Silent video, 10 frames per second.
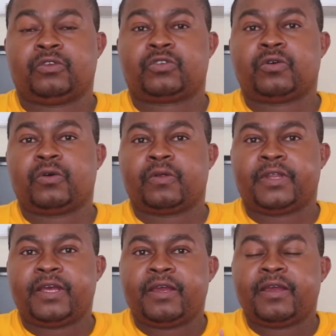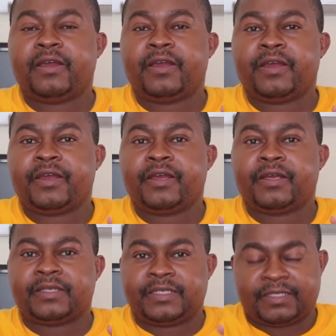So
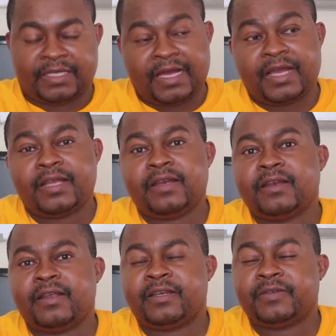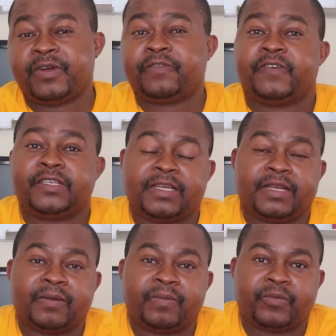the design and the
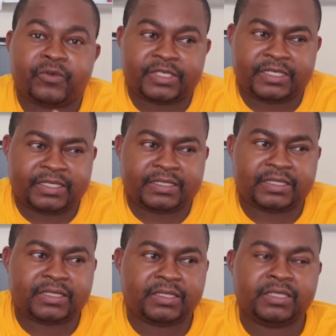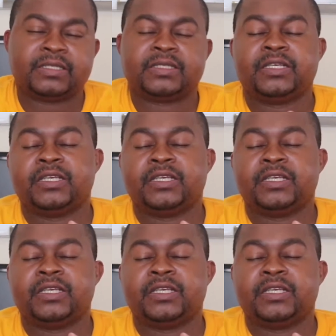manufacturing process is